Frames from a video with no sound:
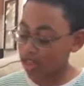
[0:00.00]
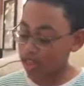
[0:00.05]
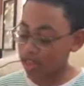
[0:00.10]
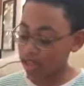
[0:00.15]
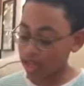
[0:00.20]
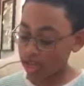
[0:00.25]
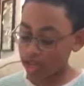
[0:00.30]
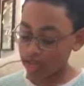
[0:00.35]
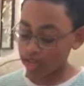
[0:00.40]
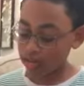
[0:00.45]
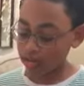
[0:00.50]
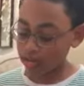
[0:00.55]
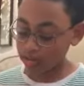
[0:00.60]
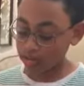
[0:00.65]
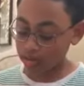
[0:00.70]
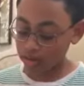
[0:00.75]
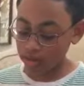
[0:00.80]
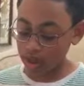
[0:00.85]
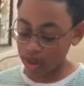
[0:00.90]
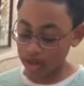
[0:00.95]
then,
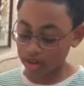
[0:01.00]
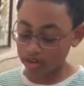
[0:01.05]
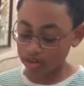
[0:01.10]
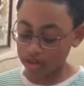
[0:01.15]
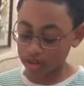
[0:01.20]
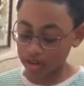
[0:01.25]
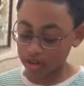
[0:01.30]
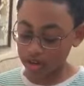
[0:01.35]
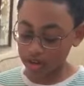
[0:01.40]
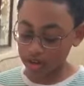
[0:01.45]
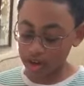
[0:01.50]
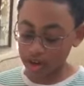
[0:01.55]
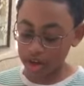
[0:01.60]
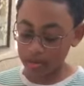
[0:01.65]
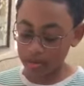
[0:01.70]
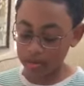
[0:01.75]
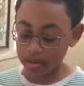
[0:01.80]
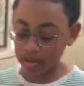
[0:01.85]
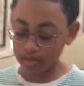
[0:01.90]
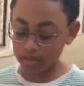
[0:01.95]
after
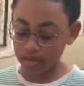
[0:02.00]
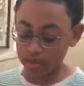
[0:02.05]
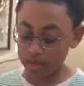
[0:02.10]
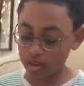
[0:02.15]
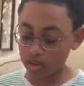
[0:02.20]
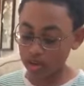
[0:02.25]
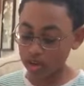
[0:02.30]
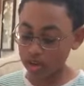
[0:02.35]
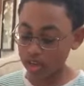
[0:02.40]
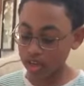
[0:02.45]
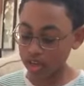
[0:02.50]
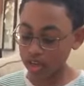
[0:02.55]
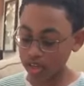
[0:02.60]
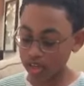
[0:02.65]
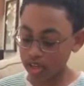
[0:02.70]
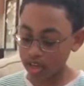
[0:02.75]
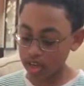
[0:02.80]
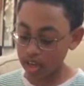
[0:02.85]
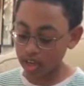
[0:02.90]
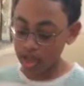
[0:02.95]
a bit of toying,
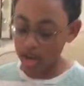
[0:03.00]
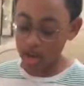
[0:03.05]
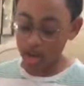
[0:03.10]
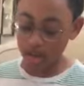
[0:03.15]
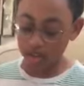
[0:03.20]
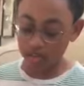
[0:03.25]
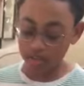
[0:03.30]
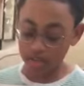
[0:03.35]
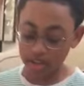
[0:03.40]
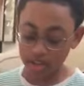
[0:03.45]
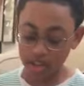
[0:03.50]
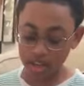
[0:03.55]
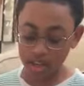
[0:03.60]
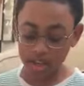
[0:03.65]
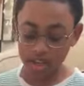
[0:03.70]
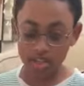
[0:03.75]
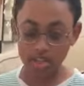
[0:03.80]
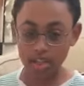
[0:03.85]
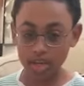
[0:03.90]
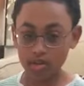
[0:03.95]
I
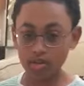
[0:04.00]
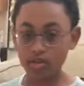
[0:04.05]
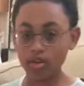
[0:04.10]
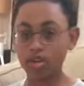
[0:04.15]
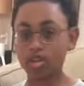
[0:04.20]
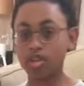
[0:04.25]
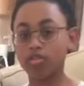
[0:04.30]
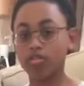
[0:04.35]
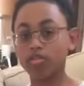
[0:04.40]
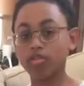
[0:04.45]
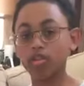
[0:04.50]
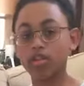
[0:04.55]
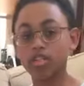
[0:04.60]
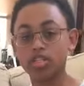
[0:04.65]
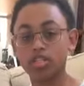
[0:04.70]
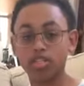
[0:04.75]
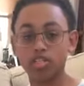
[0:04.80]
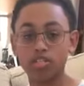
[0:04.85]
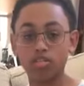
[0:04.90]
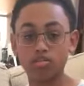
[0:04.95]
realized that one of the
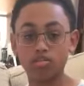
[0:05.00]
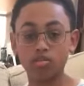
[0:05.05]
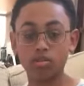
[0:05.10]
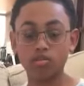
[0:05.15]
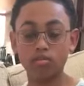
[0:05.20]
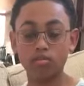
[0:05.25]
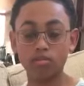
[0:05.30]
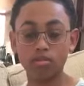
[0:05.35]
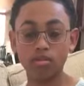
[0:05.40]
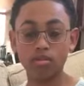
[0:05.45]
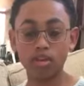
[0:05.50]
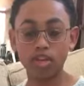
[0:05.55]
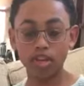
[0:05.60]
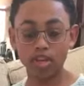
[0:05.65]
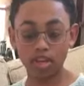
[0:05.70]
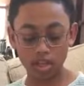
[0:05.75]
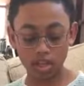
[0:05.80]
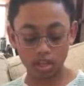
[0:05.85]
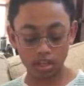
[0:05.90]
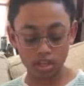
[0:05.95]
brushes was broken
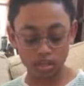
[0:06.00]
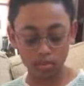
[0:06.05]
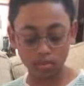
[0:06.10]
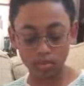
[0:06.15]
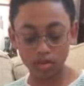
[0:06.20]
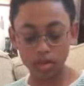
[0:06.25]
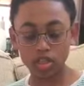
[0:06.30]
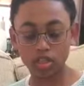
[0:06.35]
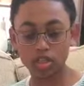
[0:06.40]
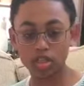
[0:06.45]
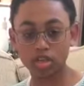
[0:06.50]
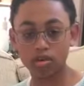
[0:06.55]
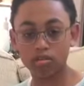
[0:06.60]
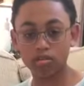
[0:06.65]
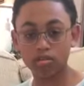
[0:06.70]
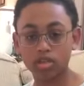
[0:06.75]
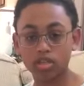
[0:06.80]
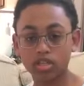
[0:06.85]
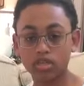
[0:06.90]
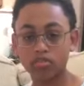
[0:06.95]
in this brush,
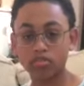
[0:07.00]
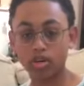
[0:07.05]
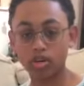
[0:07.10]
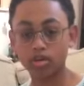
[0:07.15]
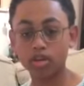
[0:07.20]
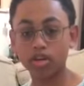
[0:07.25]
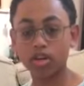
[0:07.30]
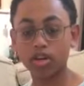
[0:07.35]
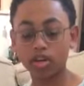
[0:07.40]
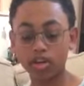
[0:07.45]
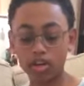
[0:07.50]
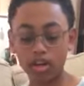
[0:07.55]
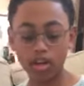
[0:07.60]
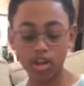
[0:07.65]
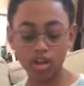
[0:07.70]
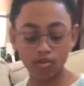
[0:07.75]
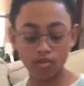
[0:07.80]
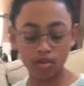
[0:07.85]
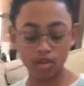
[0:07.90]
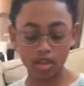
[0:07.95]
brushed motor.
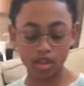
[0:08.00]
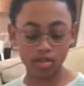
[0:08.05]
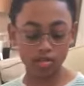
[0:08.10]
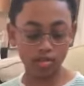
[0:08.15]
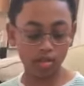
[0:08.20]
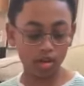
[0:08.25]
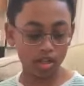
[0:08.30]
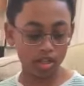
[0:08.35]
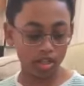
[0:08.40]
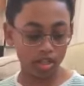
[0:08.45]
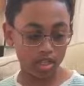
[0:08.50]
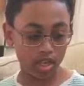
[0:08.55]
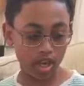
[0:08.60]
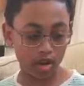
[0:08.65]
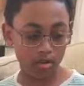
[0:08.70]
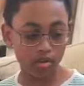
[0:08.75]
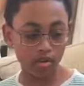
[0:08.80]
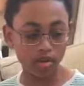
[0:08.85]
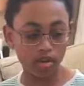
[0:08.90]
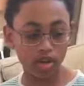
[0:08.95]
One of the brushes
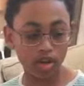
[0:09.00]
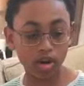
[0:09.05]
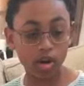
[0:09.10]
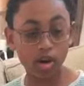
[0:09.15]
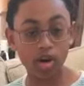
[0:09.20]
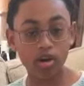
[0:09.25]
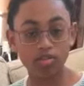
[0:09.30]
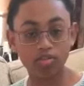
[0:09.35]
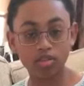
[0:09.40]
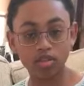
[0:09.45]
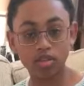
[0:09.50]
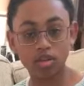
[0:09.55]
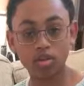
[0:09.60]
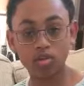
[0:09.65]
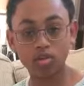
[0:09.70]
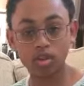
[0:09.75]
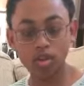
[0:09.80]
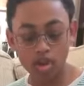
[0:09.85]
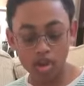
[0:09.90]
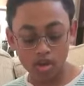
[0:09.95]
had broken off. So
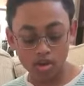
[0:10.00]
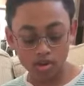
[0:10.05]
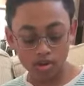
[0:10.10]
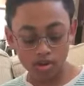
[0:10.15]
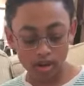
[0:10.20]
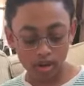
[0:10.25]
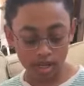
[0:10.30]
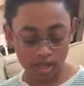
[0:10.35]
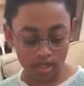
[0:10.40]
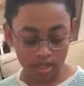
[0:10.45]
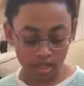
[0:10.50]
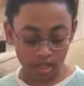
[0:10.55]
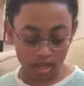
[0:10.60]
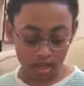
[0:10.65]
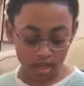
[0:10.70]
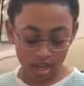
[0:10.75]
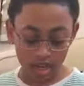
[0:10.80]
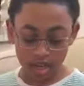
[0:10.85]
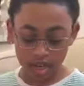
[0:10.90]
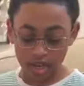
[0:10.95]
what I did,
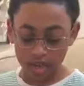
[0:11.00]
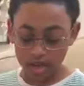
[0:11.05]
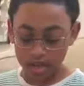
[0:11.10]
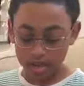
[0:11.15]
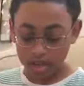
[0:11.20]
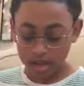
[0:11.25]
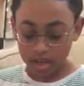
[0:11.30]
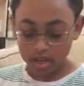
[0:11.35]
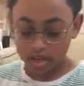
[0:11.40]
I